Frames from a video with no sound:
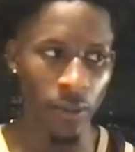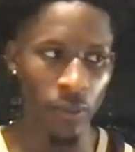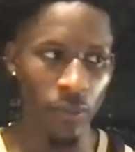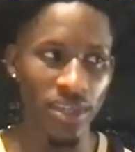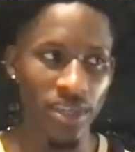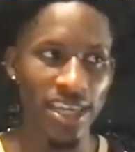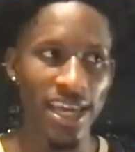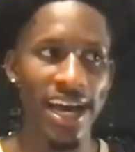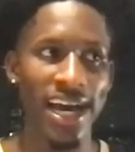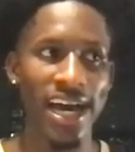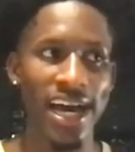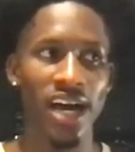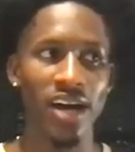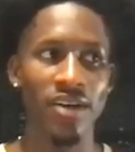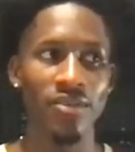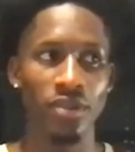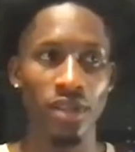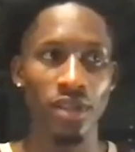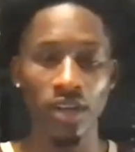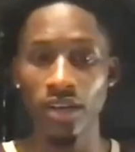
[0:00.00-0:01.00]
We
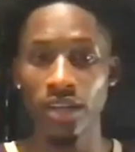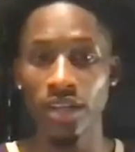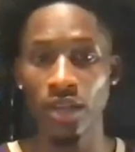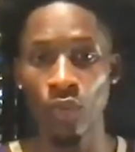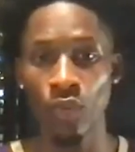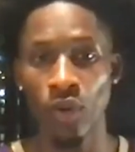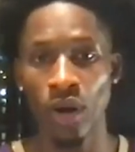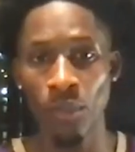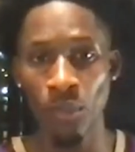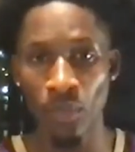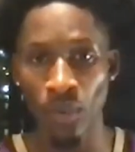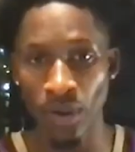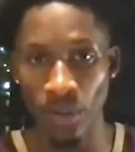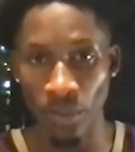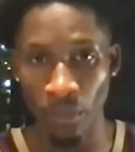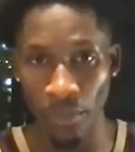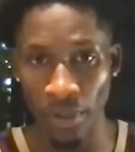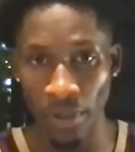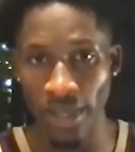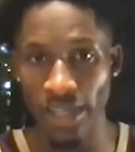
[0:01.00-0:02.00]
have literally 1
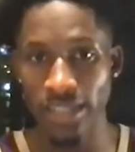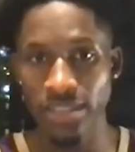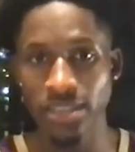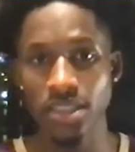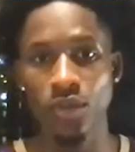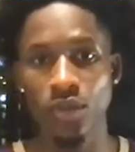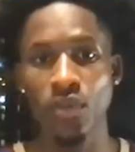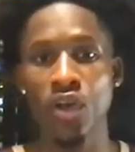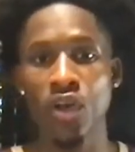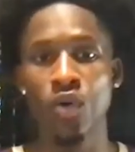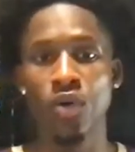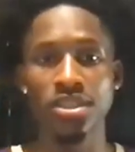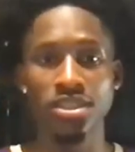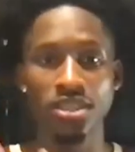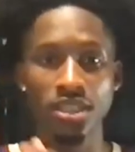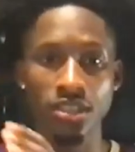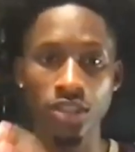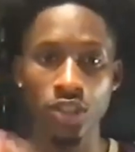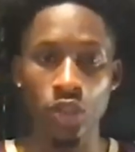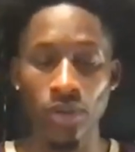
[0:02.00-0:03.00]
more month until we go
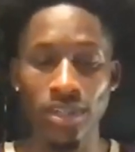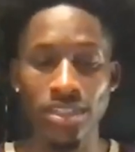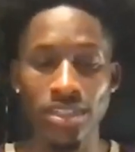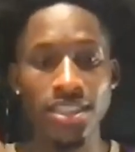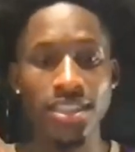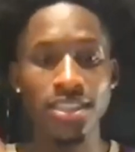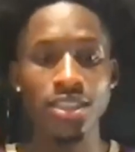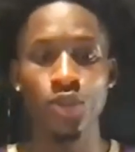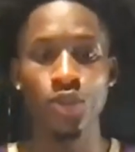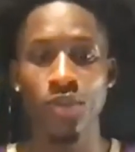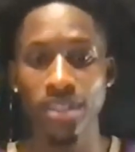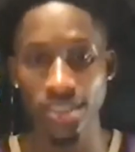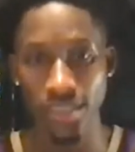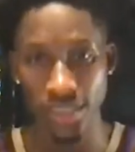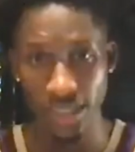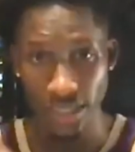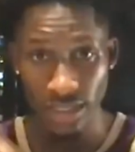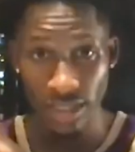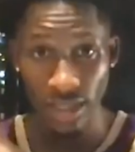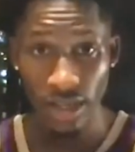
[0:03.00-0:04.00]
into
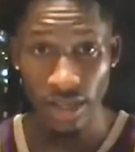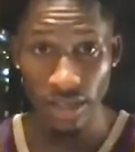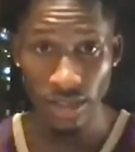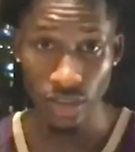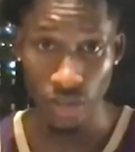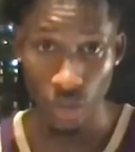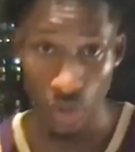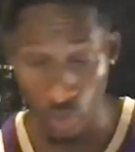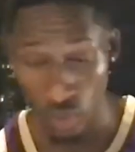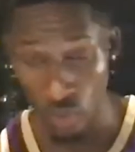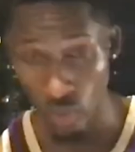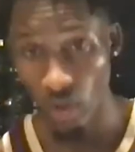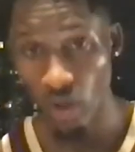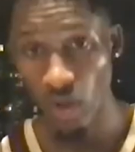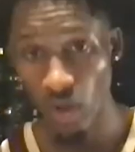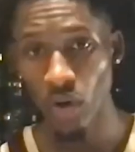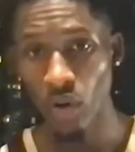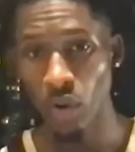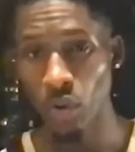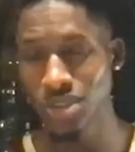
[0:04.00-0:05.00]

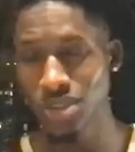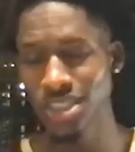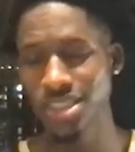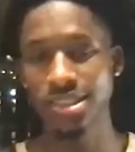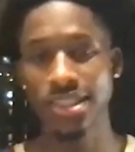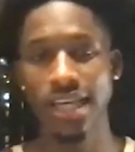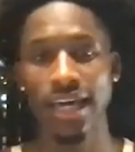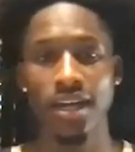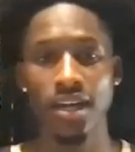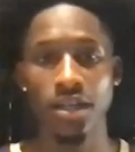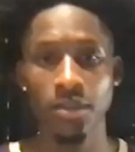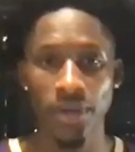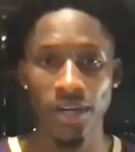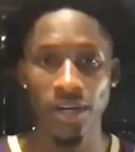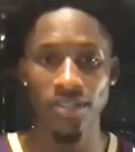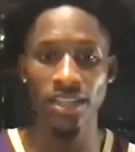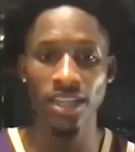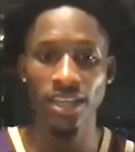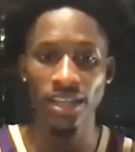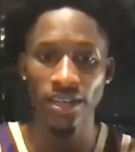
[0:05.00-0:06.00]
2022. Who's excited
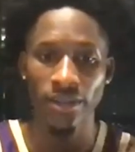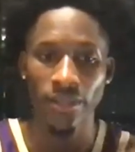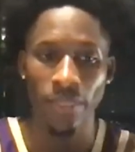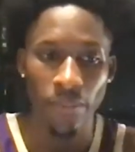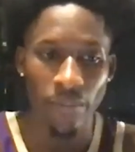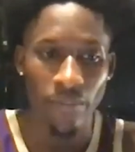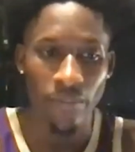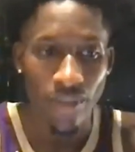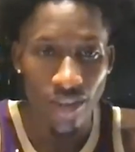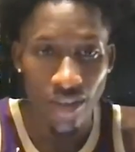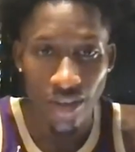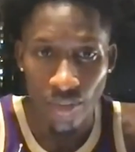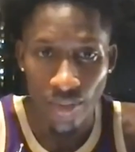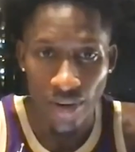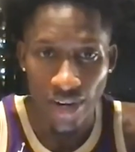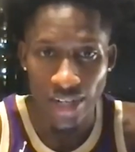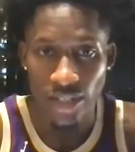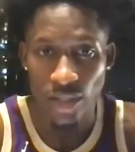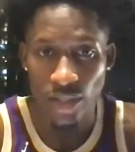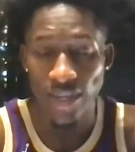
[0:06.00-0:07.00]
about that,
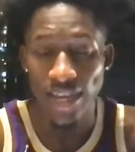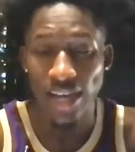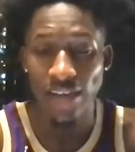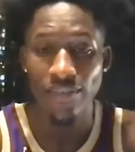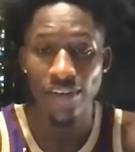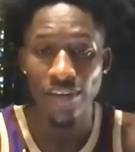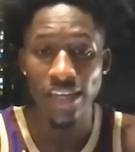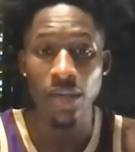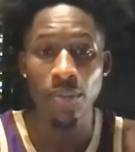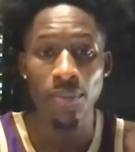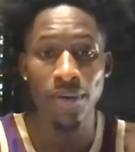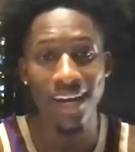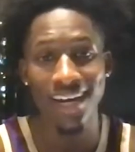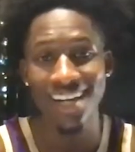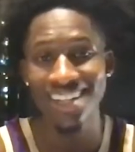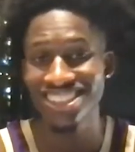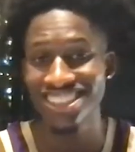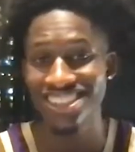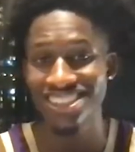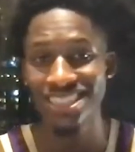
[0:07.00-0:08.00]
right? Do we have anybody
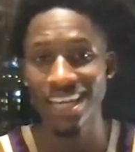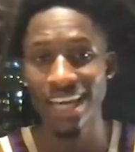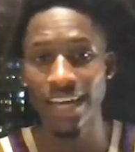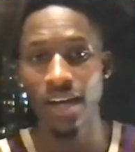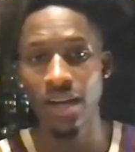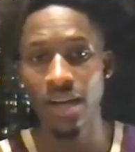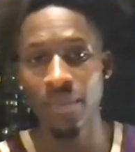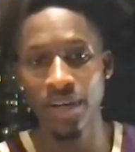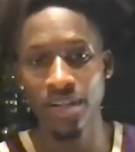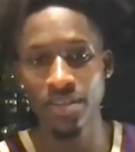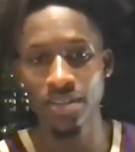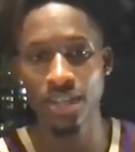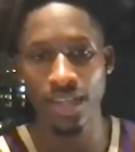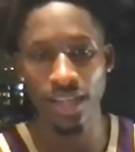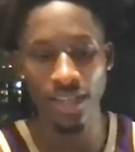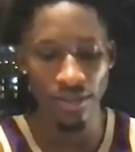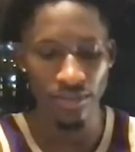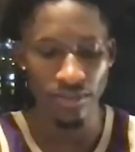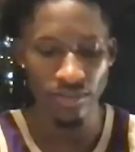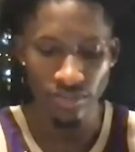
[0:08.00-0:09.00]
that's excited about
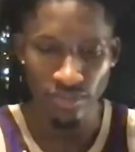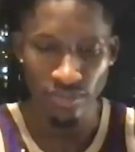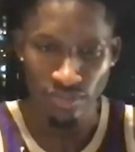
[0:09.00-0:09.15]
that?